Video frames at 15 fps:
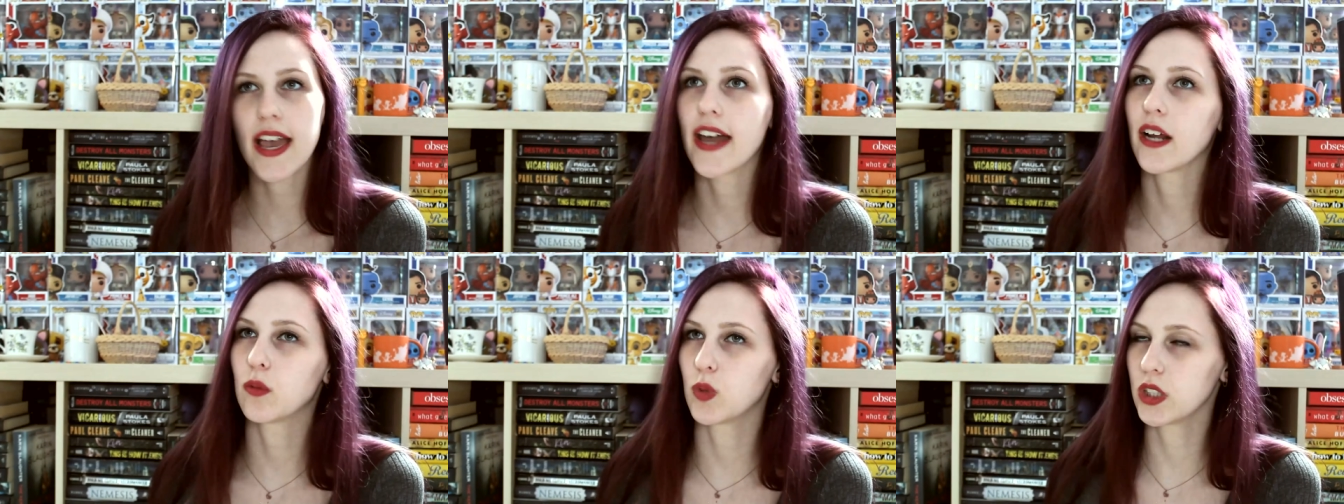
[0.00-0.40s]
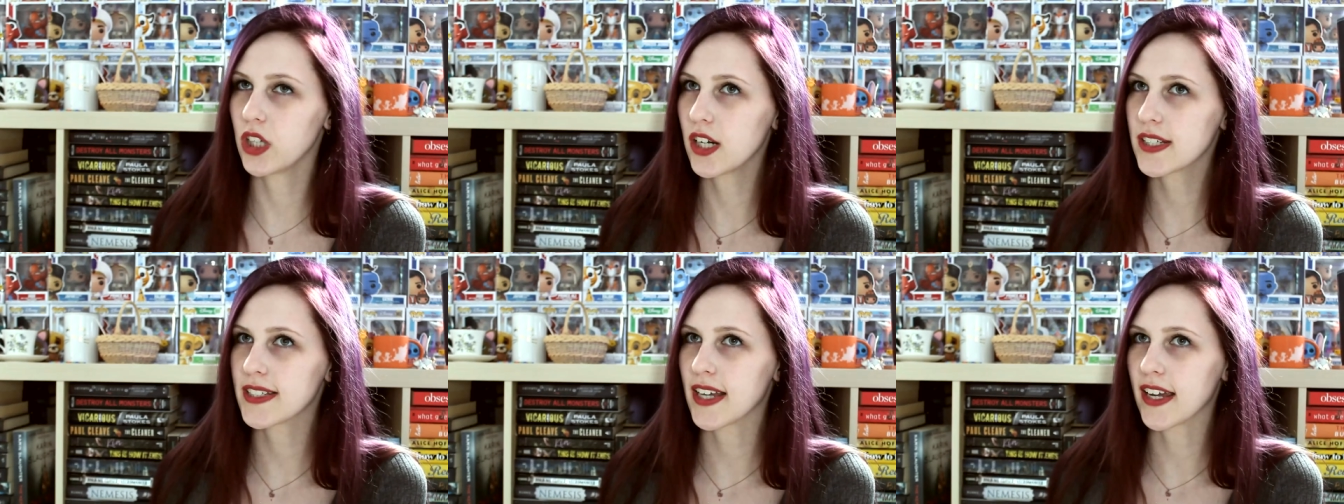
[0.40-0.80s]
and I would
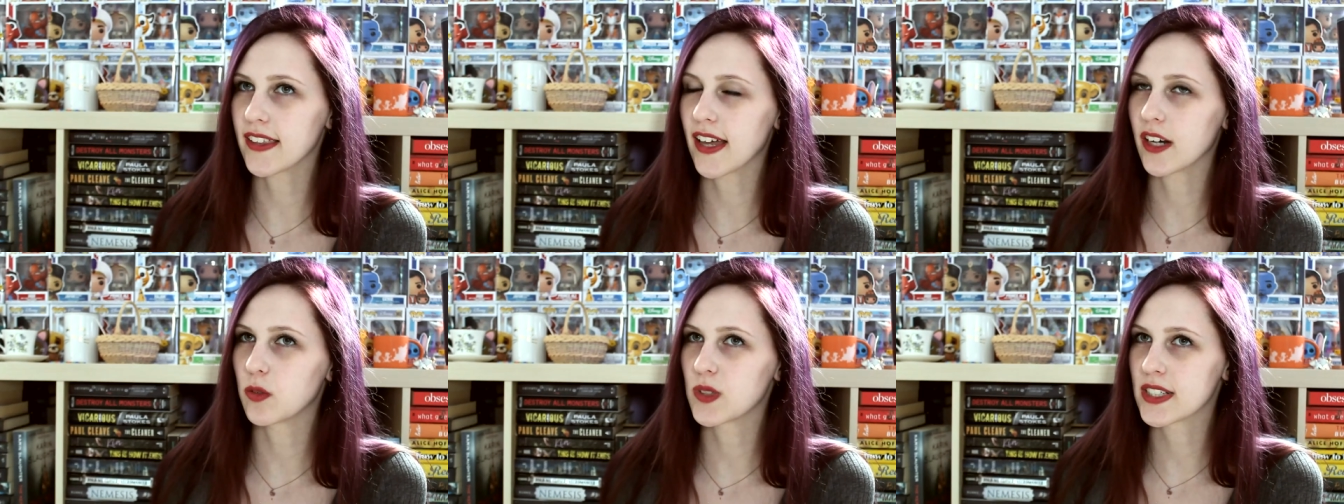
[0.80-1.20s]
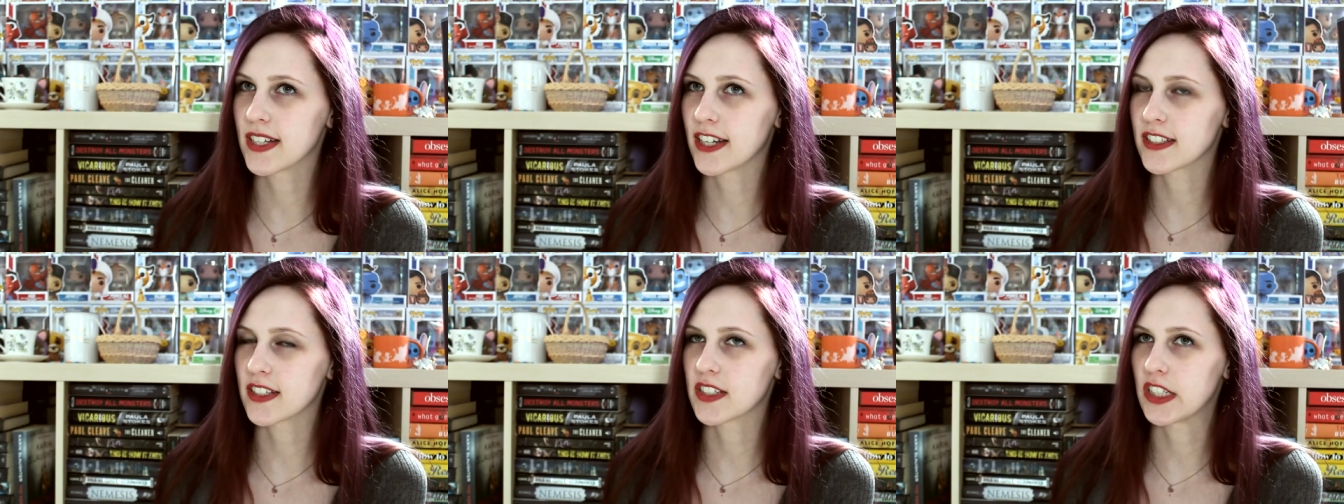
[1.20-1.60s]
not say that it was
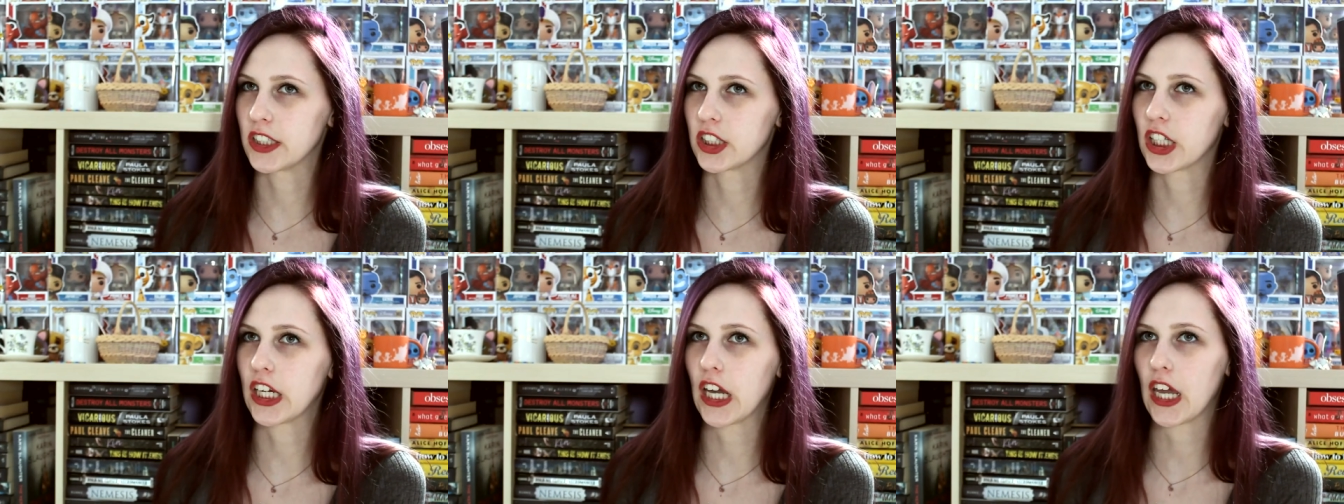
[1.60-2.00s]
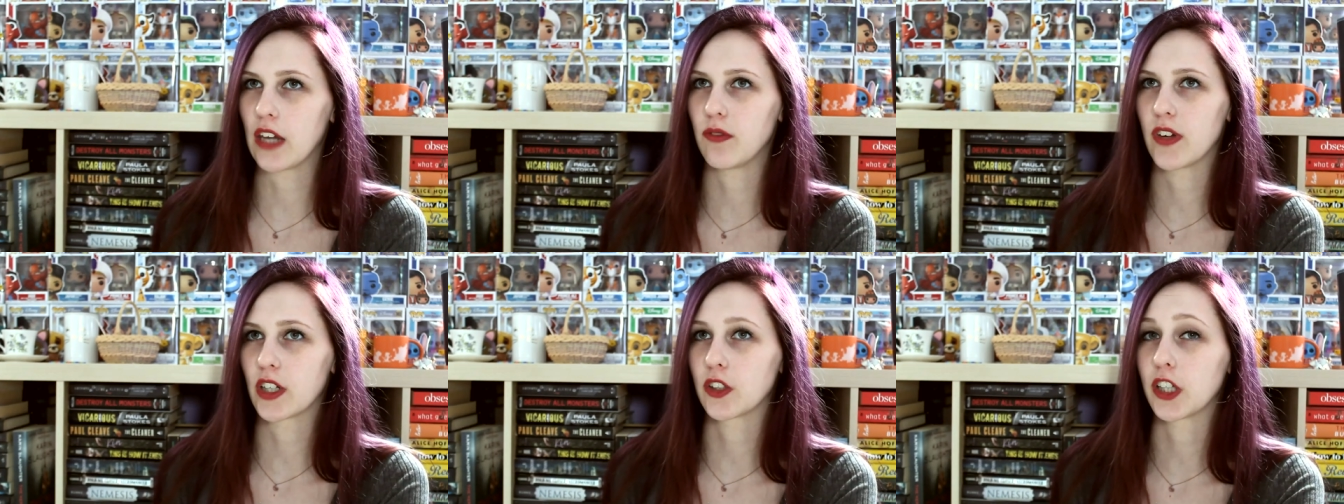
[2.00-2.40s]
necessarily a
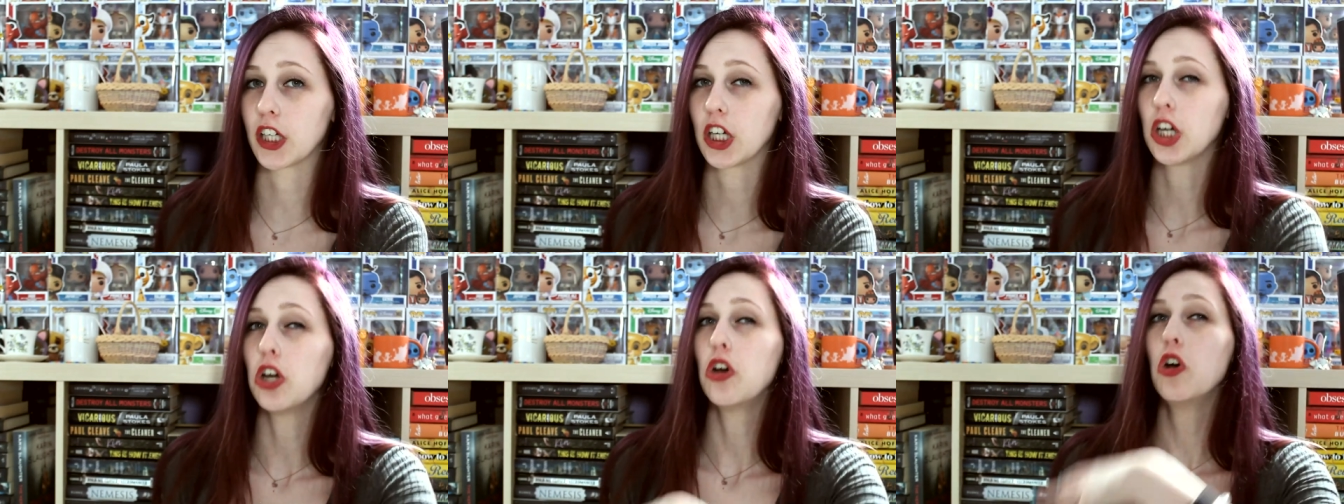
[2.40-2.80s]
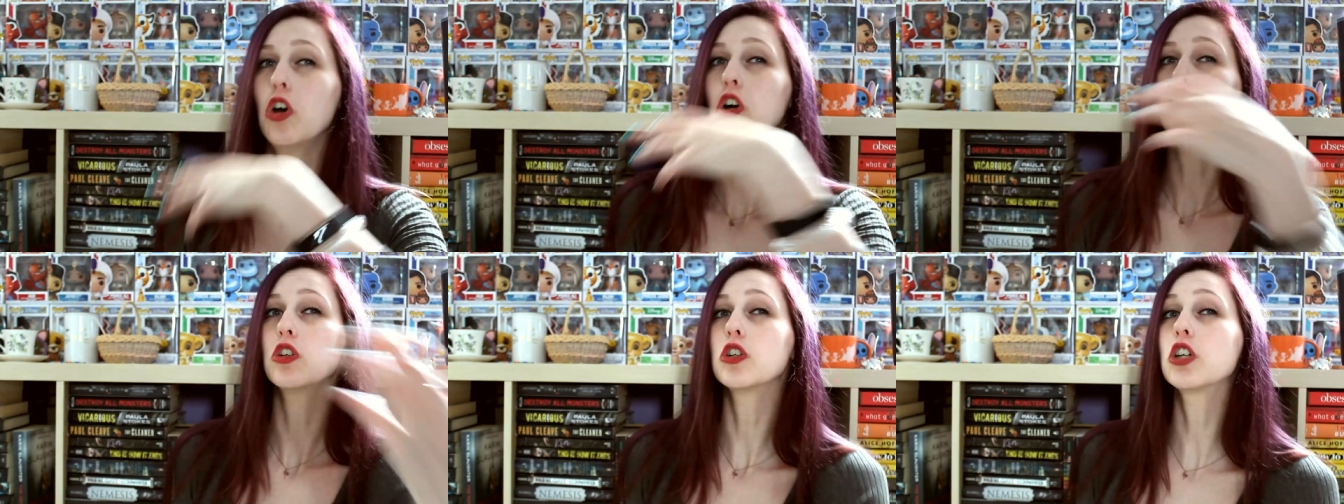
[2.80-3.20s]
very
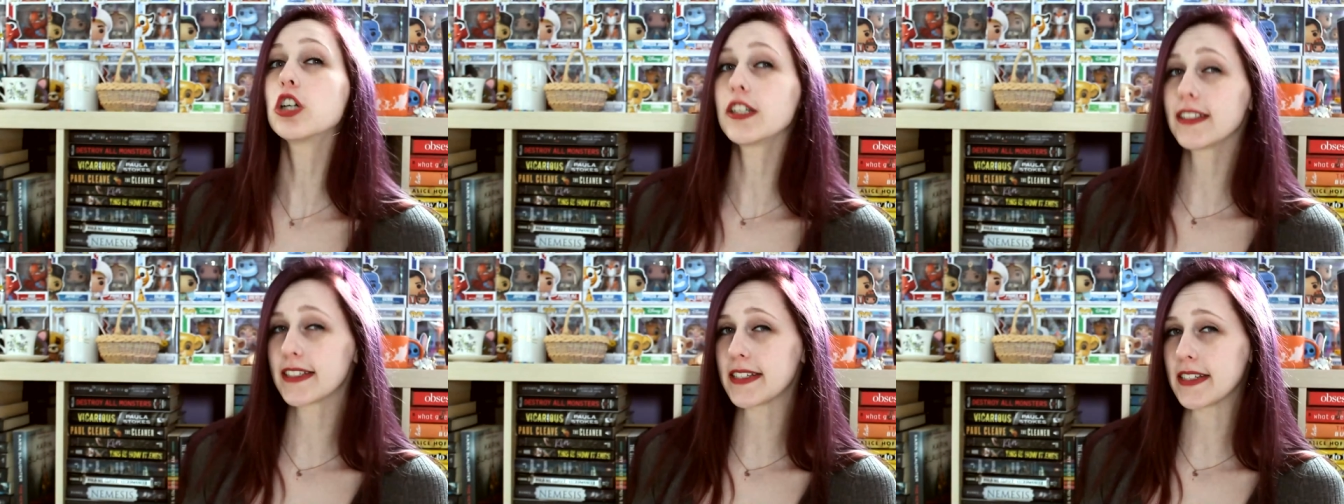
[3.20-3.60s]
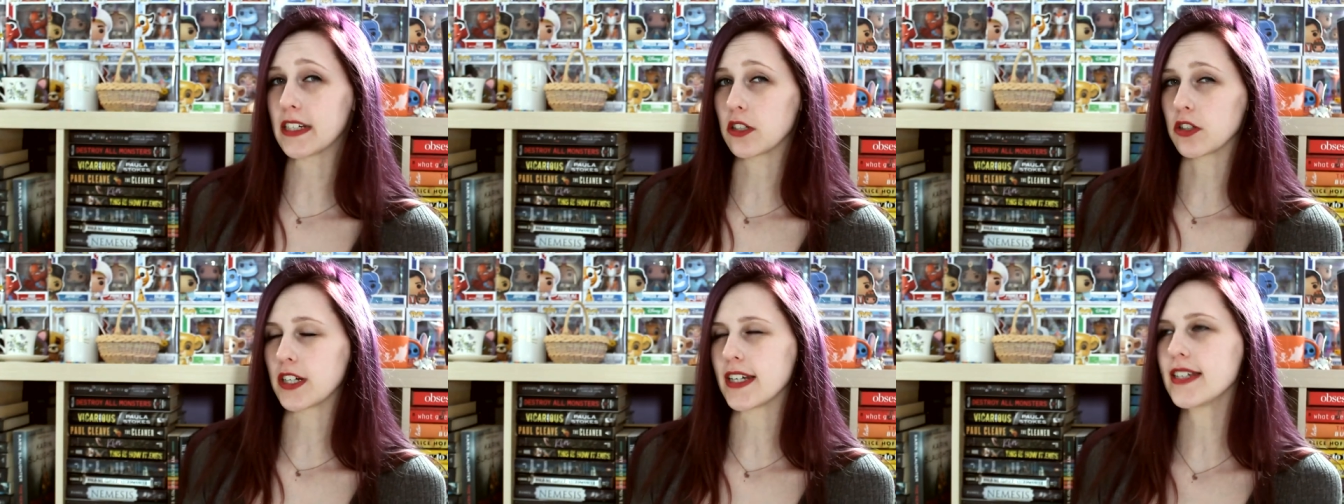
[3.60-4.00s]
good
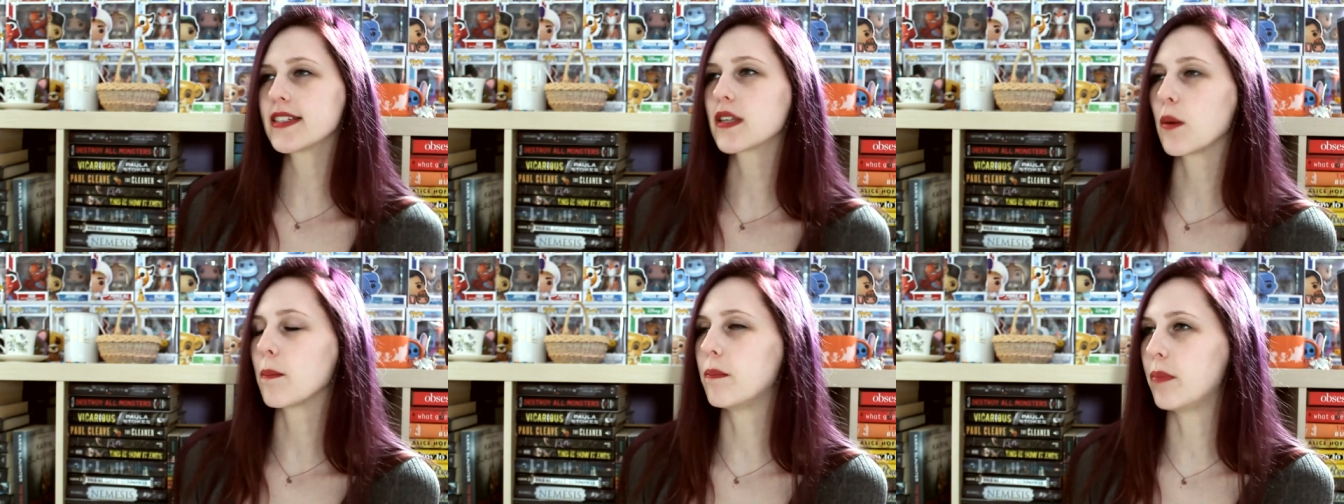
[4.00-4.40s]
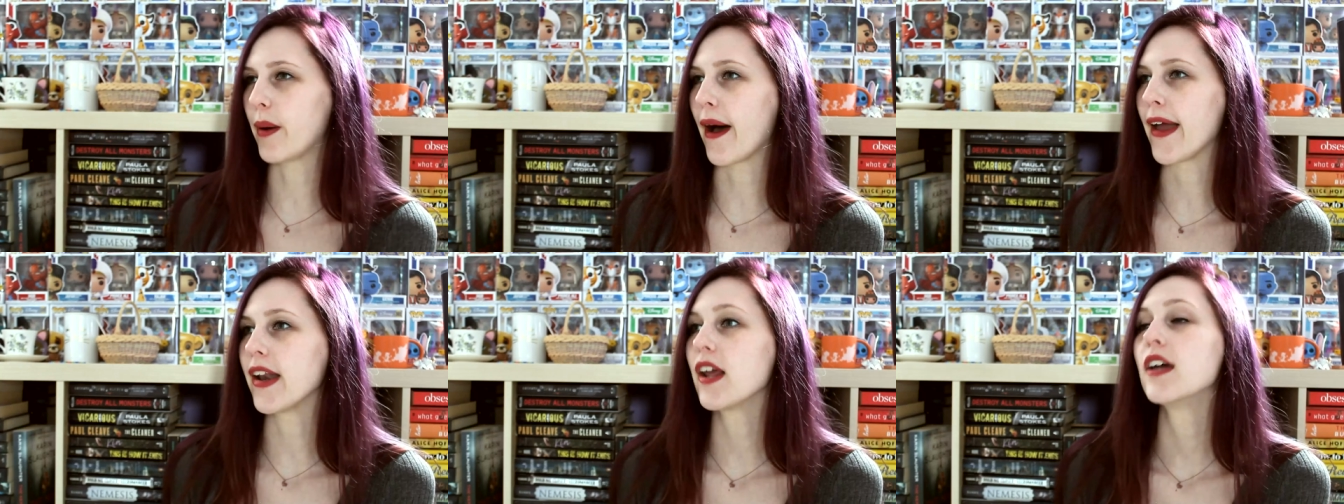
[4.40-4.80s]
series, but